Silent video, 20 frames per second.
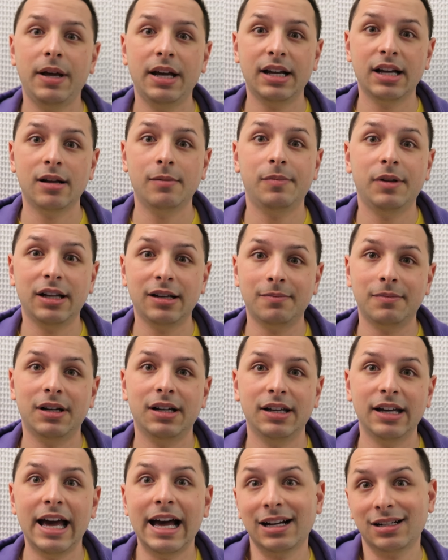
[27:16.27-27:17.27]
pick up like
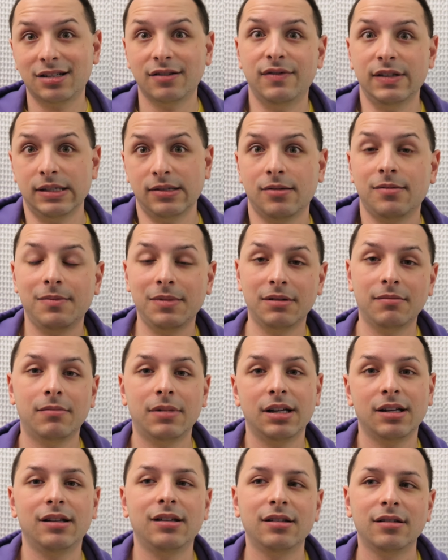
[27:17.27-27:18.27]
my activism and
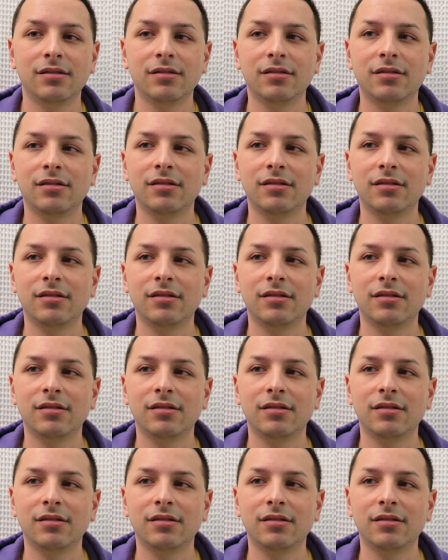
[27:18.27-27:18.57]
my